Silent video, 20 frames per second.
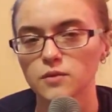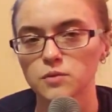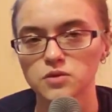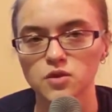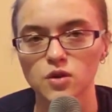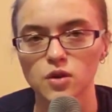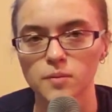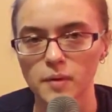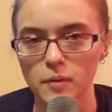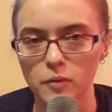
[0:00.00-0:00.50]
and
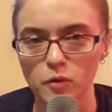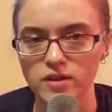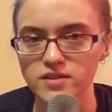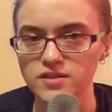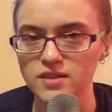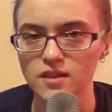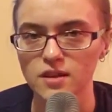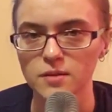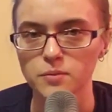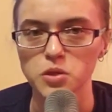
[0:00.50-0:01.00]
was good at
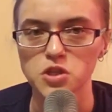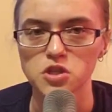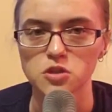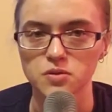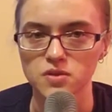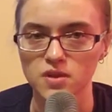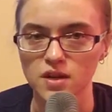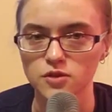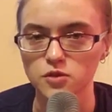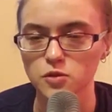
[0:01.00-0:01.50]
memorizing them when
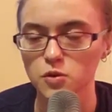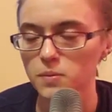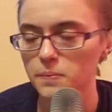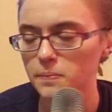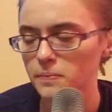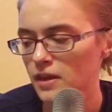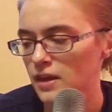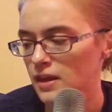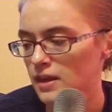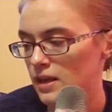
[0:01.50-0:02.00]
she was in high school.